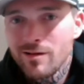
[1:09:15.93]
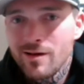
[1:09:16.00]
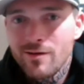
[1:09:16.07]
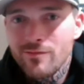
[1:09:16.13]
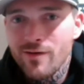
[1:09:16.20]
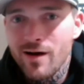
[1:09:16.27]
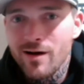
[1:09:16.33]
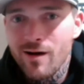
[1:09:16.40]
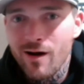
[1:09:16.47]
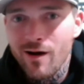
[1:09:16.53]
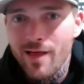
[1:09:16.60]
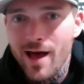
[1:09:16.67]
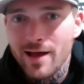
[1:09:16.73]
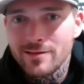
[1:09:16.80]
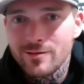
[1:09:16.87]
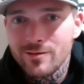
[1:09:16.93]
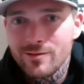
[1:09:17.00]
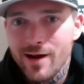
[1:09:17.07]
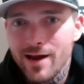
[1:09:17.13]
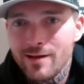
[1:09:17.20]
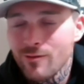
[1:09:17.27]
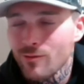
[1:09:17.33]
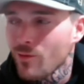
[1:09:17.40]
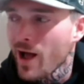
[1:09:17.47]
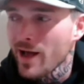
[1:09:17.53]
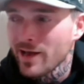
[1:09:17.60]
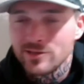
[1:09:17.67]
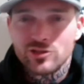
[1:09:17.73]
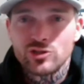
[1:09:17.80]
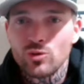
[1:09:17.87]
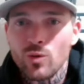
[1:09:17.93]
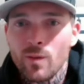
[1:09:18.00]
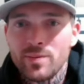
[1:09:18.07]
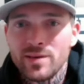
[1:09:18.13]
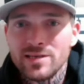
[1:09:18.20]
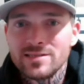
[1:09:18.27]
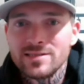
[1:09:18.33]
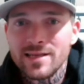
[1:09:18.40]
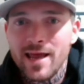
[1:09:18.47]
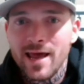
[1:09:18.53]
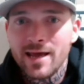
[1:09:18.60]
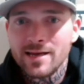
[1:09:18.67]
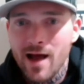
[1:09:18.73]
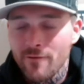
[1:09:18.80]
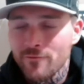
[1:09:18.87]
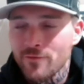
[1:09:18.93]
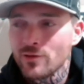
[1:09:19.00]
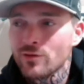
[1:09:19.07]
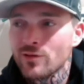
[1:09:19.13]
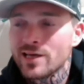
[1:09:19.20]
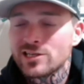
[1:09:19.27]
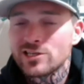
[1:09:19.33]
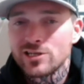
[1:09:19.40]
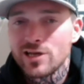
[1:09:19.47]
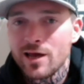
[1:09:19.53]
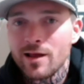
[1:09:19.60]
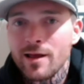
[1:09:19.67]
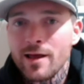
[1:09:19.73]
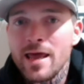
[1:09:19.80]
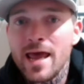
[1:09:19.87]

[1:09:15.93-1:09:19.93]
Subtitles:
fuck all that, dude, right? I could just do a piece today, not feel like shit.